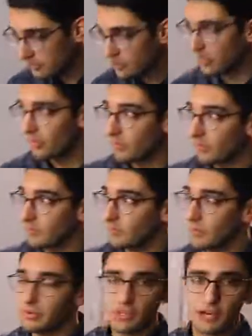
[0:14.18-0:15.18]
So
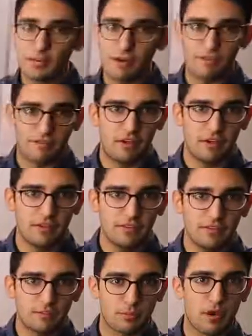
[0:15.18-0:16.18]
when we talk about
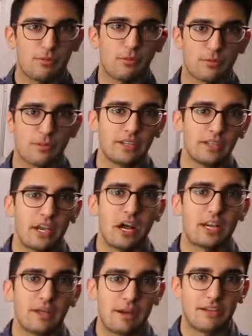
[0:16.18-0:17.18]
Vault, the problem we're really
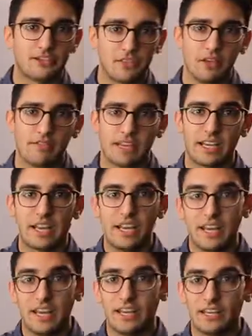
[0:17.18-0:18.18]
talking about solving
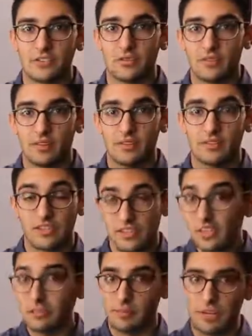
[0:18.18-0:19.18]
is the
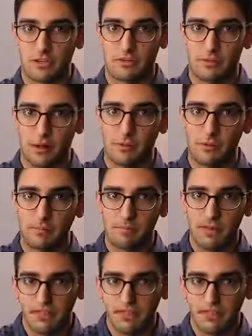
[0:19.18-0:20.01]
secret management problem.